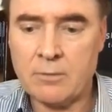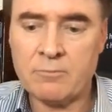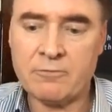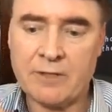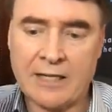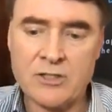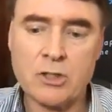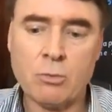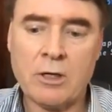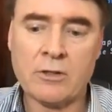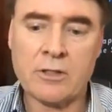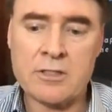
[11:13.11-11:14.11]
financial
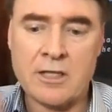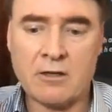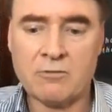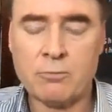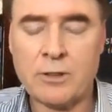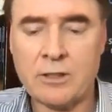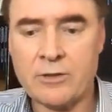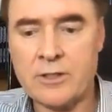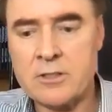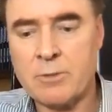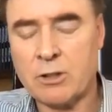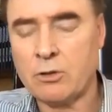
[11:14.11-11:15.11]
wellness, health
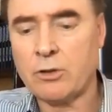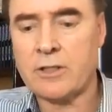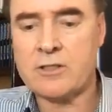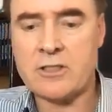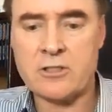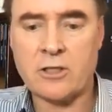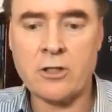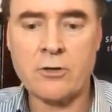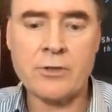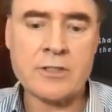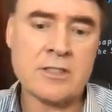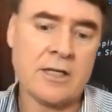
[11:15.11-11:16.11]
wellness, we can look at
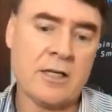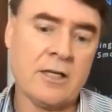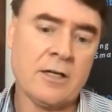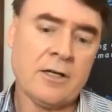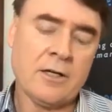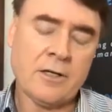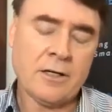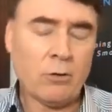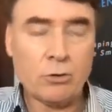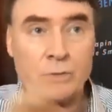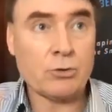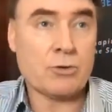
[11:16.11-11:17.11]
security,
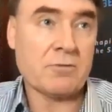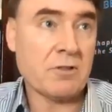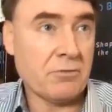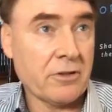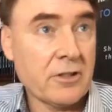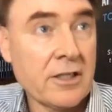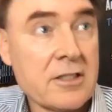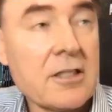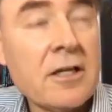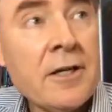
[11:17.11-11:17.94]
all sorts of different things.